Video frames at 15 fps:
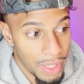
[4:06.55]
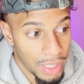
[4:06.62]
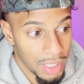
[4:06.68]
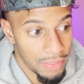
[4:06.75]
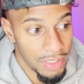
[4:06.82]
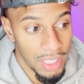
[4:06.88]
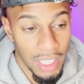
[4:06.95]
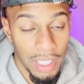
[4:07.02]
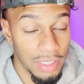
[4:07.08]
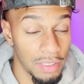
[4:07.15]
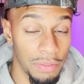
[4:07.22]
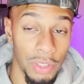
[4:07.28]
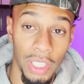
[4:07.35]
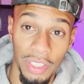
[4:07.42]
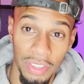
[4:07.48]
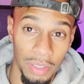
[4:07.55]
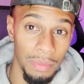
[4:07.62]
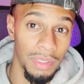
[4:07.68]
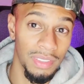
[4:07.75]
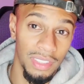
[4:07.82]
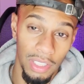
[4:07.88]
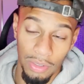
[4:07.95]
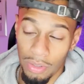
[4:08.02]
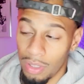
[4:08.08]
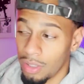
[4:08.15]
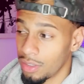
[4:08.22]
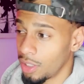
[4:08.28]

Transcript: like if they're asking for customs, etc.